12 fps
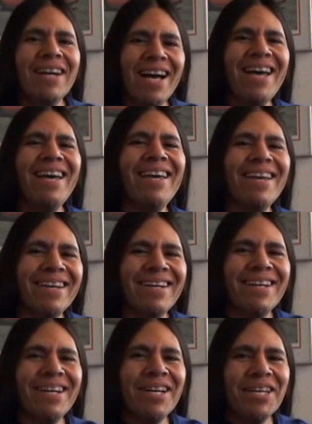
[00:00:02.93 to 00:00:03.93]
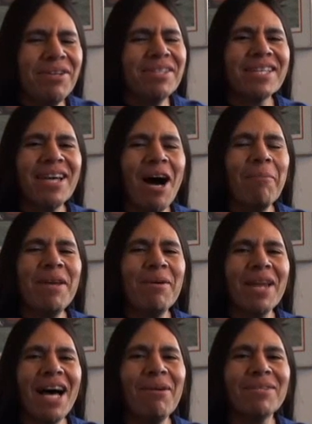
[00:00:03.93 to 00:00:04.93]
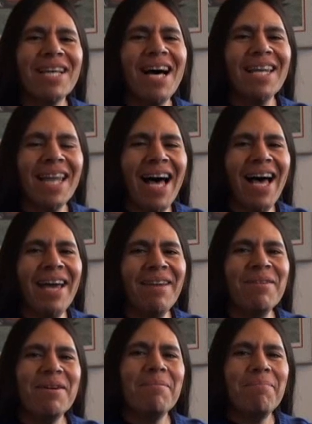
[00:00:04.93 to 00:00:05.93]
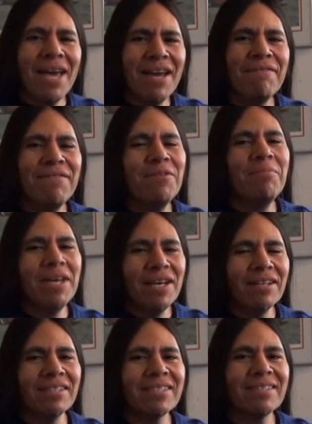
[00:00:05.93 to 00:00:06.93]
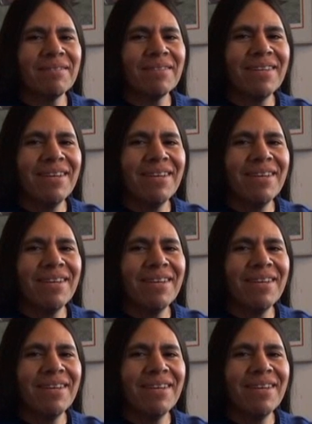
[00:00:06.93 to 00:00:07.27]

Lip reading: Hey, you just called me while I was online, paying a few bills.